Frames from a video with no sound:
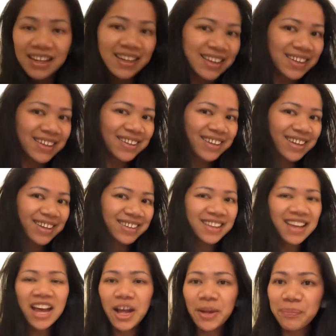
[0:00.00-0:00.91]
And like
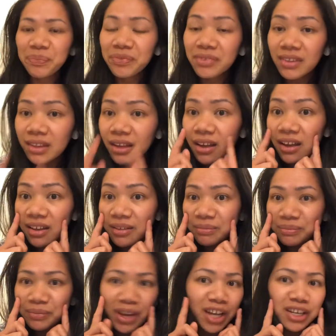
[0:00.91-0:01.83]
that.
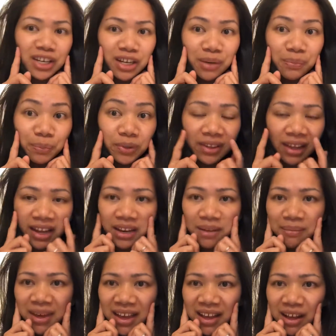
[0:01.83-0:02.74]
I didn't put any
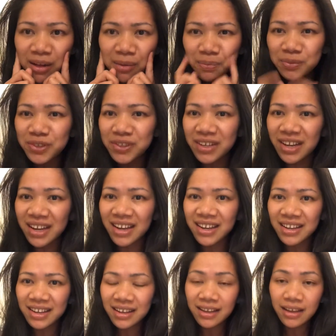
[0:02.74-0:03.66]
makeup
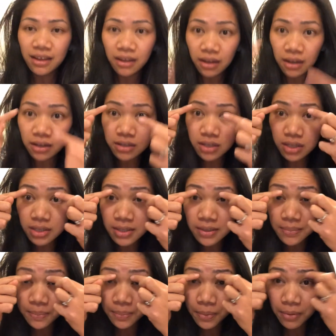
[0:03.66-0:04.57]
today. I
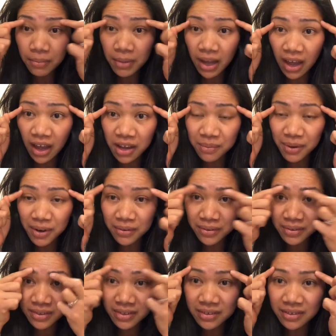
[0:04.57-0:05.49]
just put my
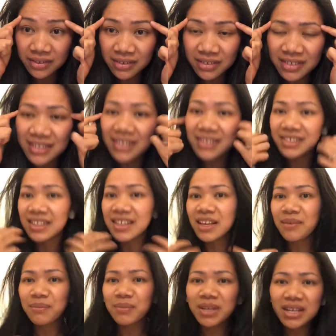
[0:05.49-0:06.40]
eyebrows on
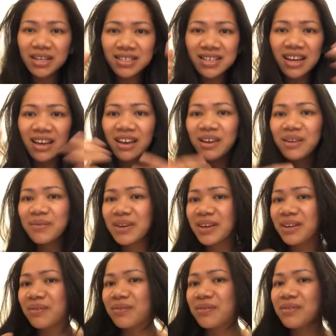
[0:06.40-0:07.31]
because I have
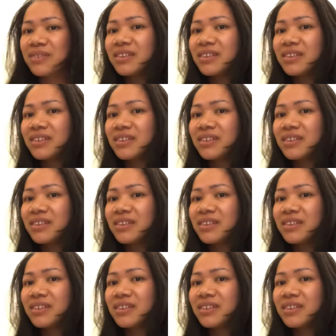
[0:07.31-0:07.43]
a